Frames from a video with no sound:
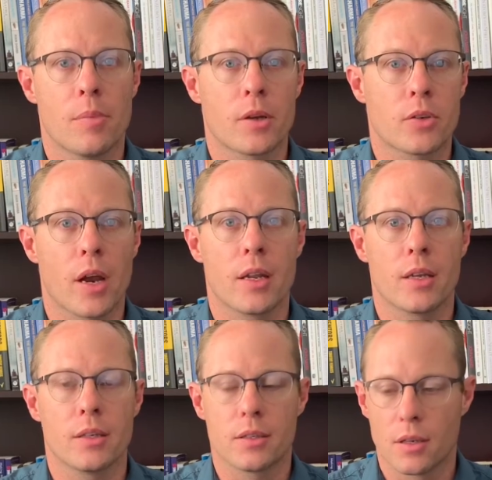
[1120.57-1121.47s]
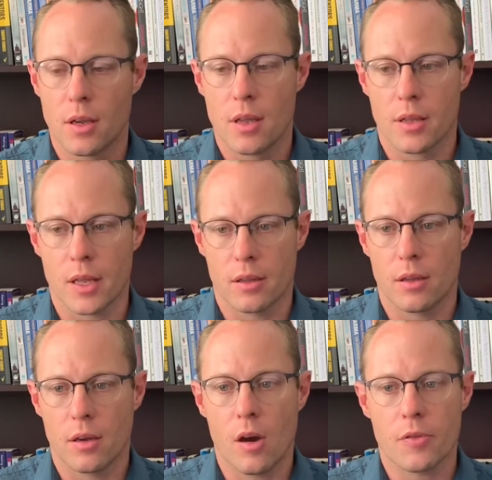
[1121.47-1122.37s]
training is that
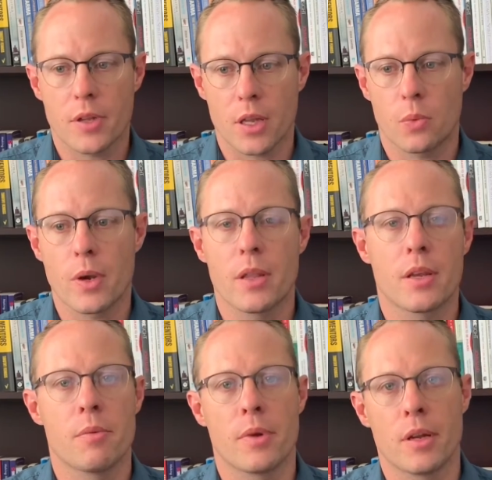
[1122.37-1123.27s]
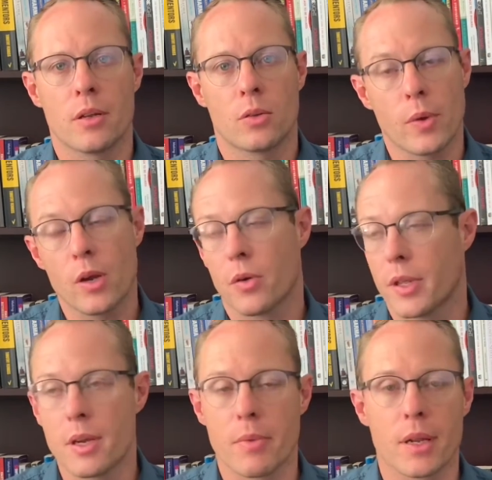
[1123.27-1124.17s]
after that 20 or
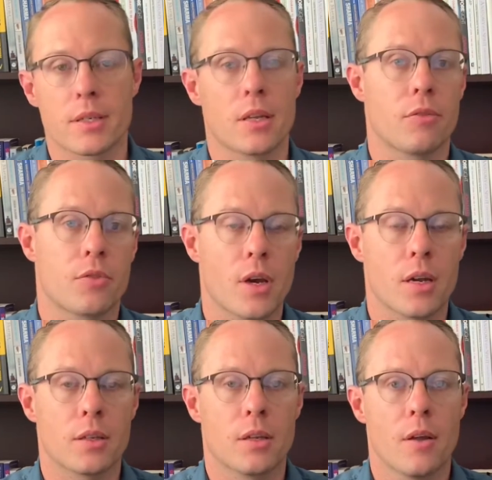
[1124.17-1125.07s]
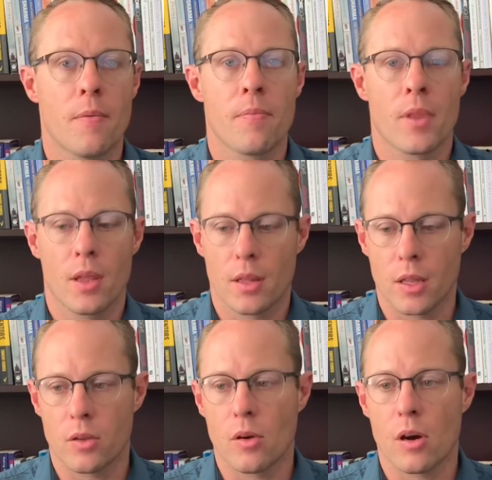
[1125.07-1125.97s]
30 minutes that you've trained,
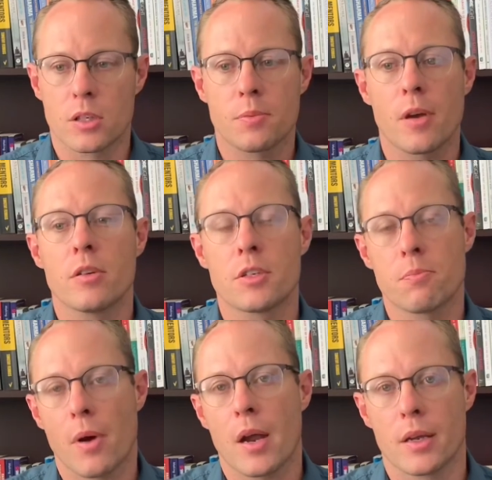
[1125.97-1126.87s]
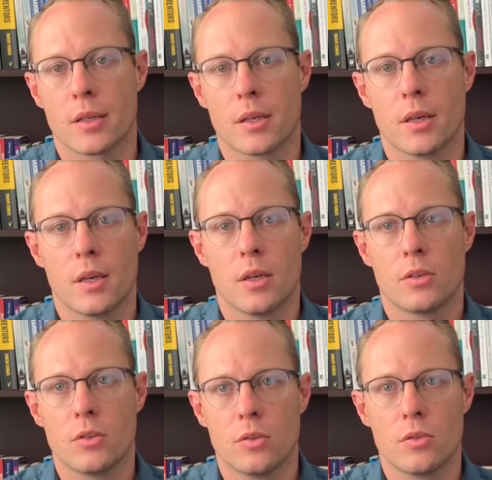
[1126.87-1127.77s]
that you are so inspired
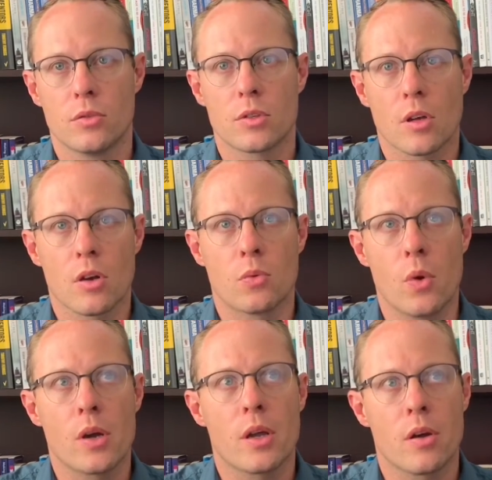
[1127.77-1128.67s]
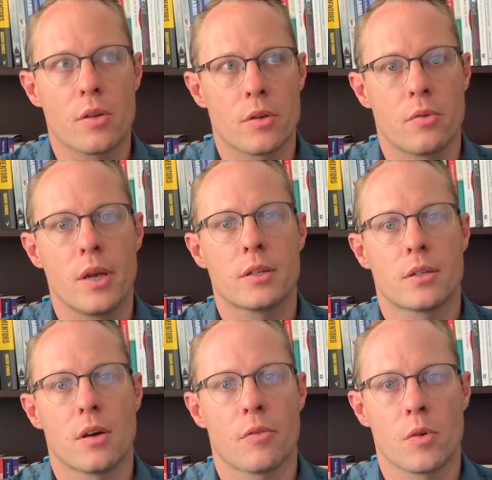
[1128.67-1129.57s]
to start working on the rest
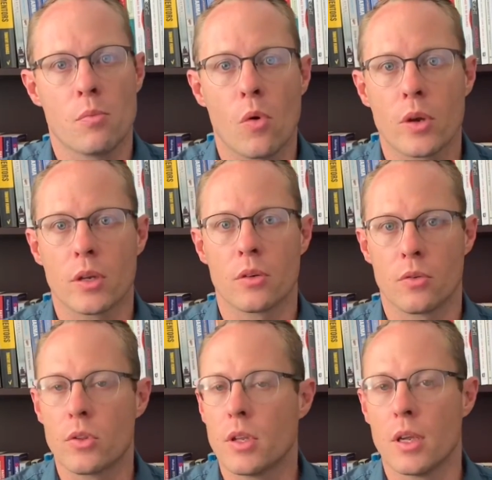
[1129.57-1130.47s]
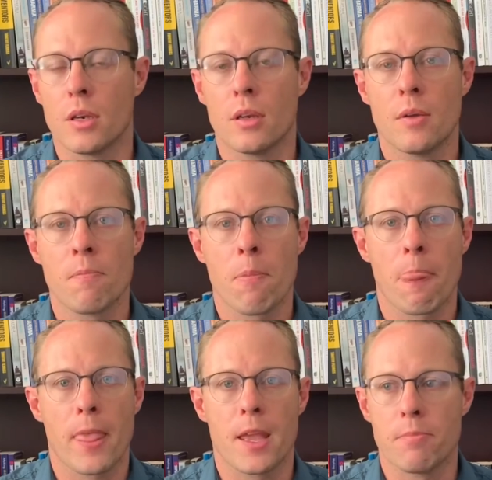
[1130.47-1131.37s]
of your morning routine.
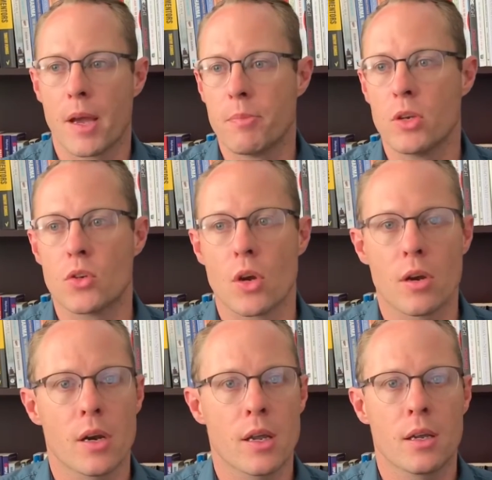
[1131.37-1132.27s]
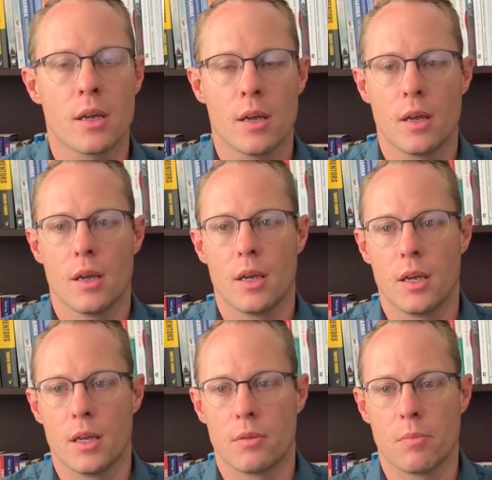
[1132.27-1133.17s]
It may be journaling,
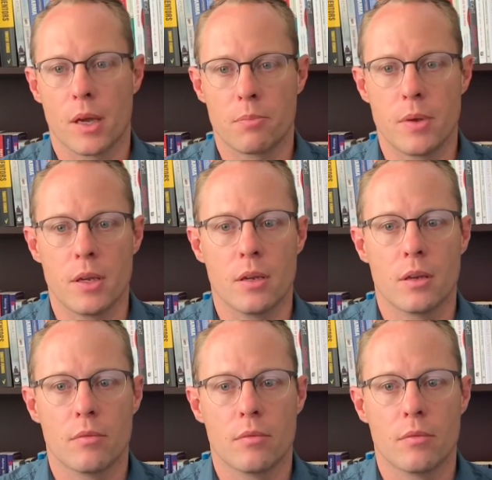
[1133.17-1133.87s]
it might be